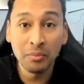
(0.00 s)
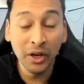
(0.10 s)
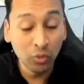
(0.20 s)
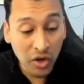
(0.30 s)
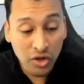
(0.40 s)

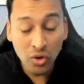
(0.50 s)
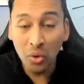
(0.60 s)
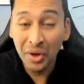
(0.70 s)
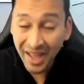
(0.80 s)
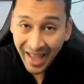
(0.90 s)
But we
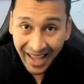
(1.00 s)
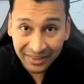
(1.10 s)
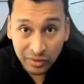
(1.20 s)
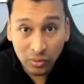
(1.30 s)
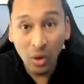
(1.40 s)
know
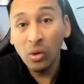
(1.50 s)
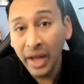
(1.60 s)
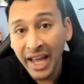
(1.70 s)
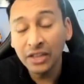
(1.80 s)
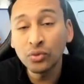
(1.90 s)
as long
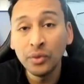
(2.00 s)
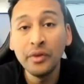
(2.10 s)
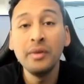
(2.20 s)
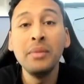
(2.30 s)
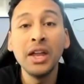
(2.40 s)
as we
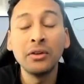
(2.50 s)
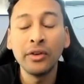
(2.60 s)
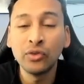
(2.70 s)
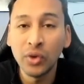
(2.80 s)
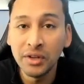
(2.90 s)
remain
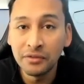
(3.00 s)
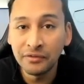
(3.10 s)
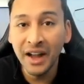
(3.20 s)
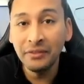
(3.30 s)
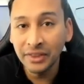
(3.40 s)
above
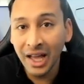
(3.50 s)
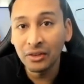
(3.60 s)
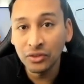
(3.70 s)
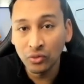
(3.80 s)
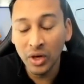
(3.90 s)

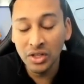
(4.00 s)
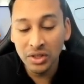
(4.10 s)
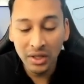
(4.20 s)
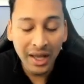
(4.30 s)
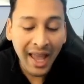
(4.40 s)
25,000 range,
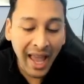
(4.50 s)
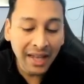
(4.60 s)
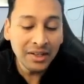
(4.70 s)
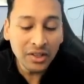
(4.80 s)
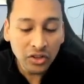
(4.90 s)

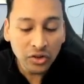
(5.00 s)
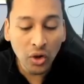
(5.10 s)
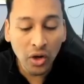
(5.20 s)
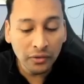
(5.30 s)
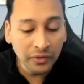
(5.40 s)
any
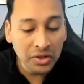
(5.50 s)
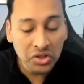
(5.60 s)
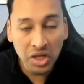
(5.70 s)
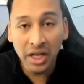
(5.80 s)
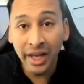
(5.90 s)
sort of a
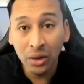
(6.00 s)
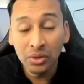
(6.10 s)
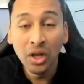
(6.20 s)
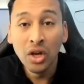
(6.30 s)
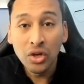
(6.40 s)
shakeout
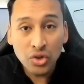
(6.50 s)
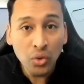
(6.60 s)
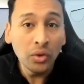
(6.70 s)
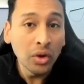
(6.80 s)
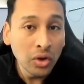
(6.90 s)

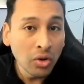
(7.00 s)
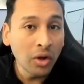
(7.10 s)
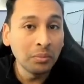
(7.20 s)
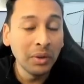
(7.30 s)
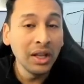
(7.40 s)
should
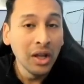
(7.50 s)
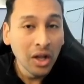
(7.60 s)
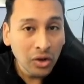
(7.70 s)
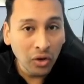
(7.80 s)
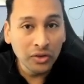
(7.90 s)
not be
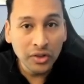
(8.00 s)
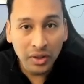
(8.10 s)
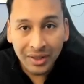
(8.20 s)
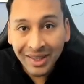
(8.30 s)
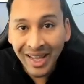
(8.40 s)

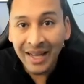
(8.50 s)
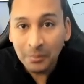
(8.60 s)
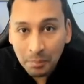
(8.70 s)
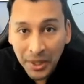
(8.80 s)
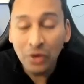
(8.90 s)
considered
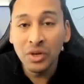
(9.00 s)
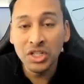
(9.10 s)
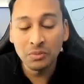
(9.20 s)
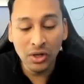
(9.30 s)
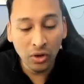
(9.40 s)
that
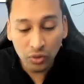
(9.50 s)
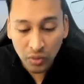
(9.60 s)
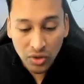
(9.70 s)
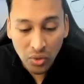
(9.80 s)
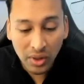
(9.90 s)
bearish, because we
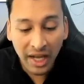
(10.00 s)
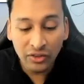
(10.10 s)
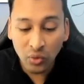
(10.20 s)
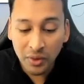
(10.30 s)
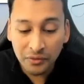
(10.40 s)
know, guys,
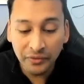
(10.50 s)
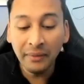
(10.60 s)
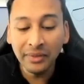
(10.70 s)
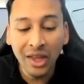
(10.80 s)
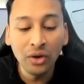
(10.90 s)

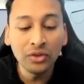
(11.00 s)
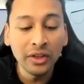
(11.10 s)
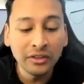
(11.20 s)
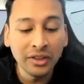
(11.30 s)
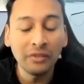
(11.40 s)
25,000
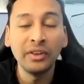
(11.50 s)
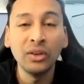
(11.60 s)
is definitely